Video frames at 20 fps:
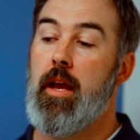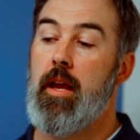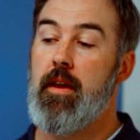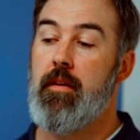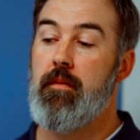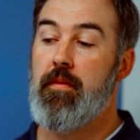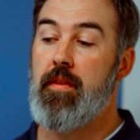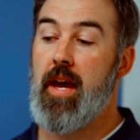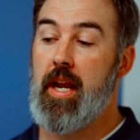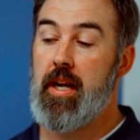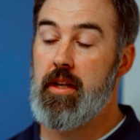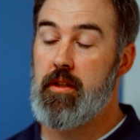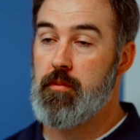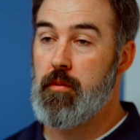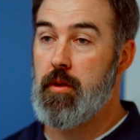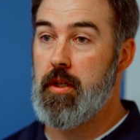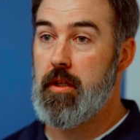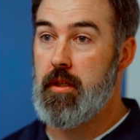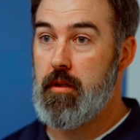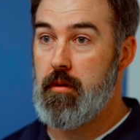If that is
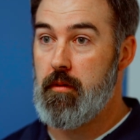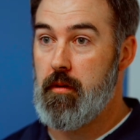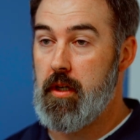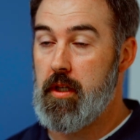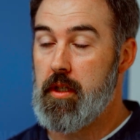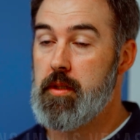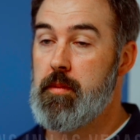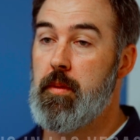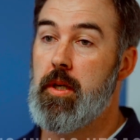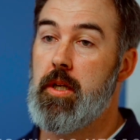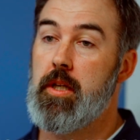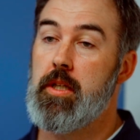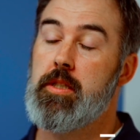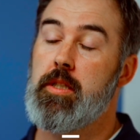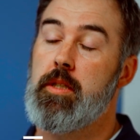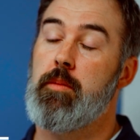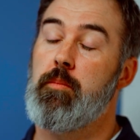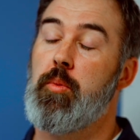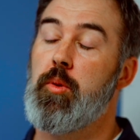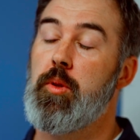what you are
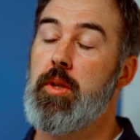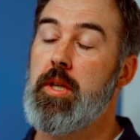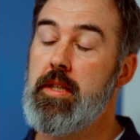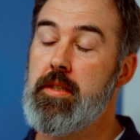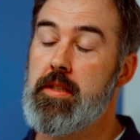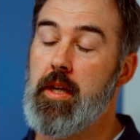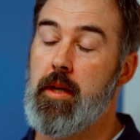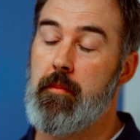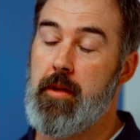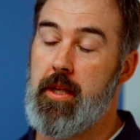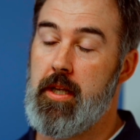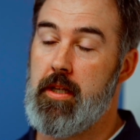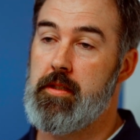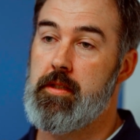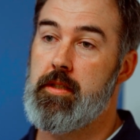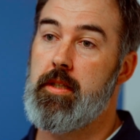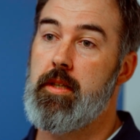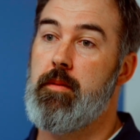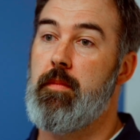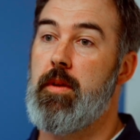experiencing, please come in and
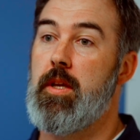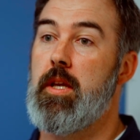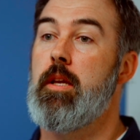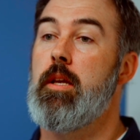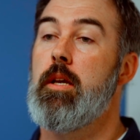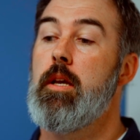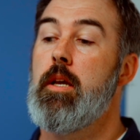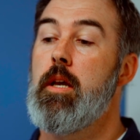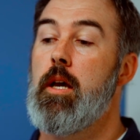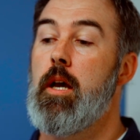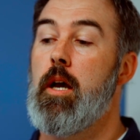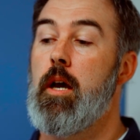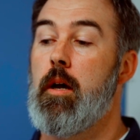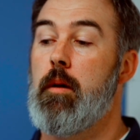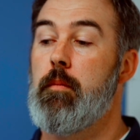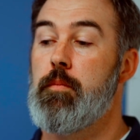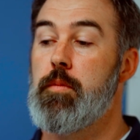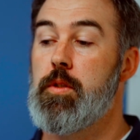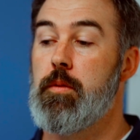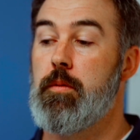see me
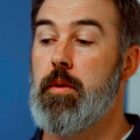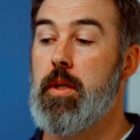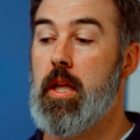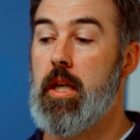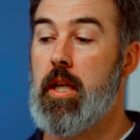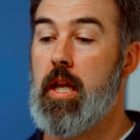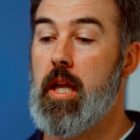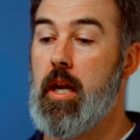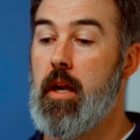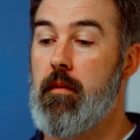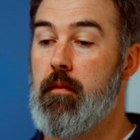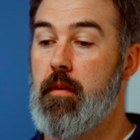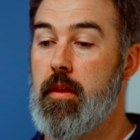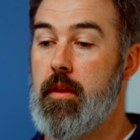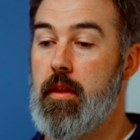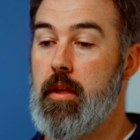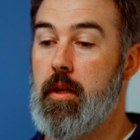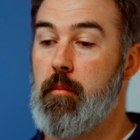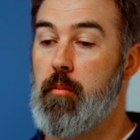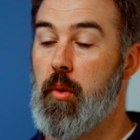so we can get
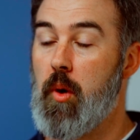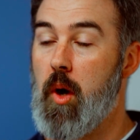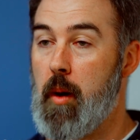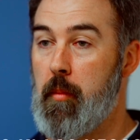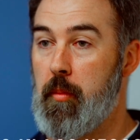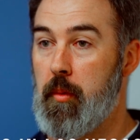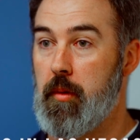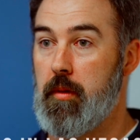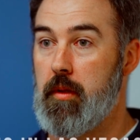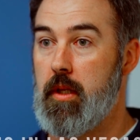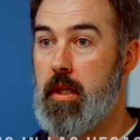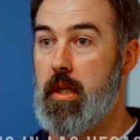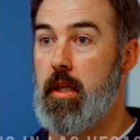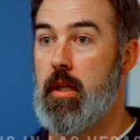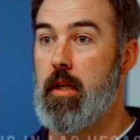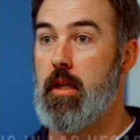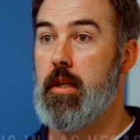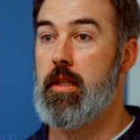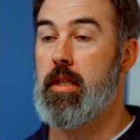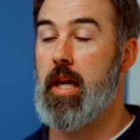everything
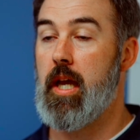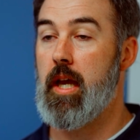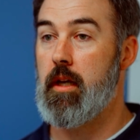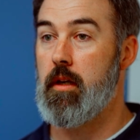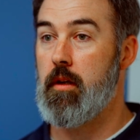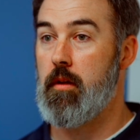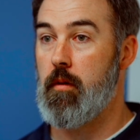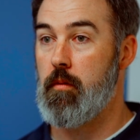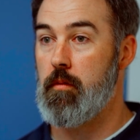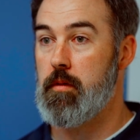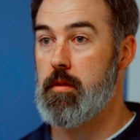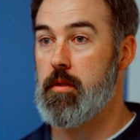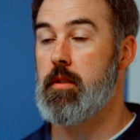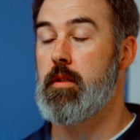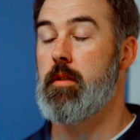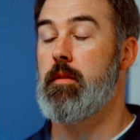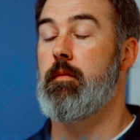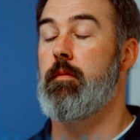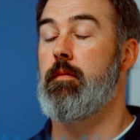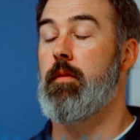properly
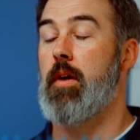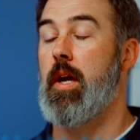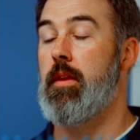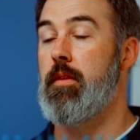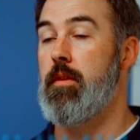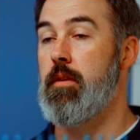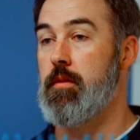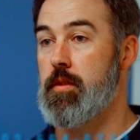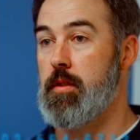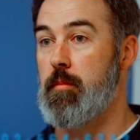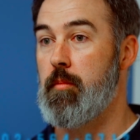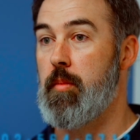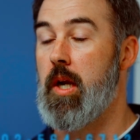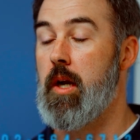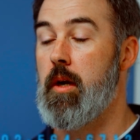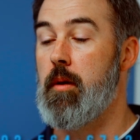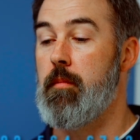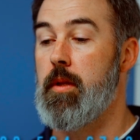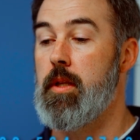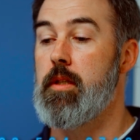diagnosed, find those
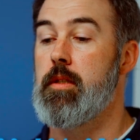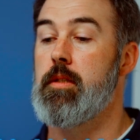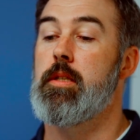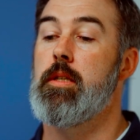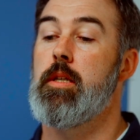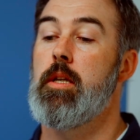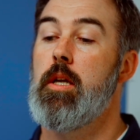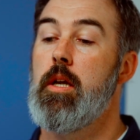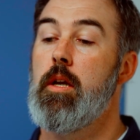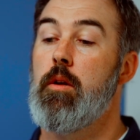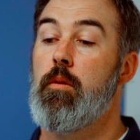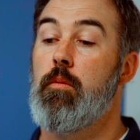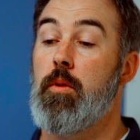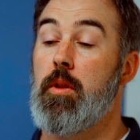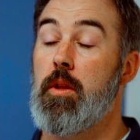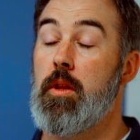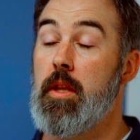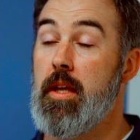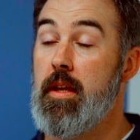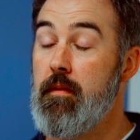impairments,
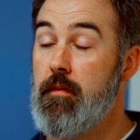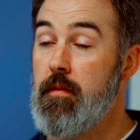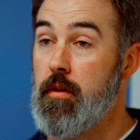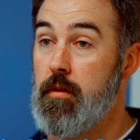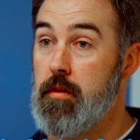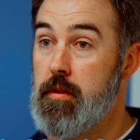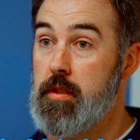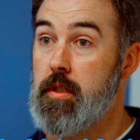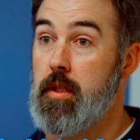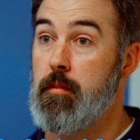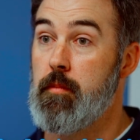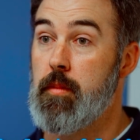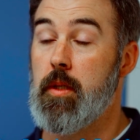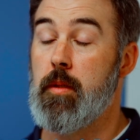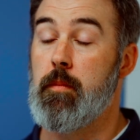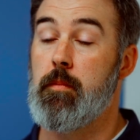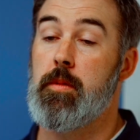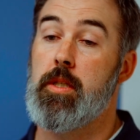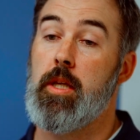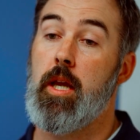relieve those
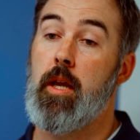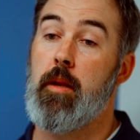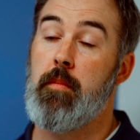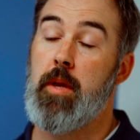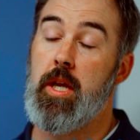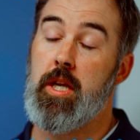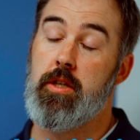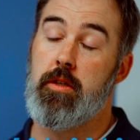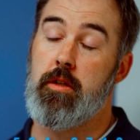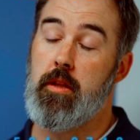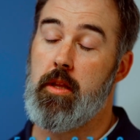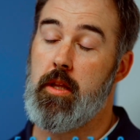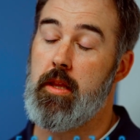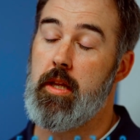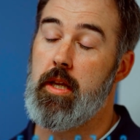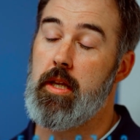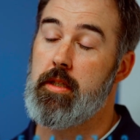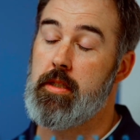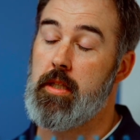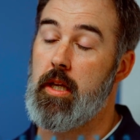symptoms, and make sure that
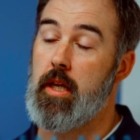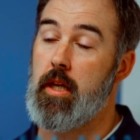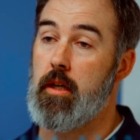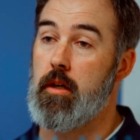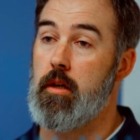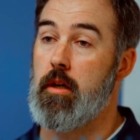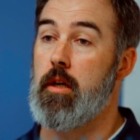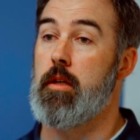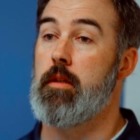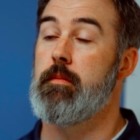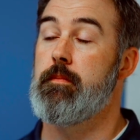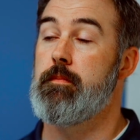they stay gone.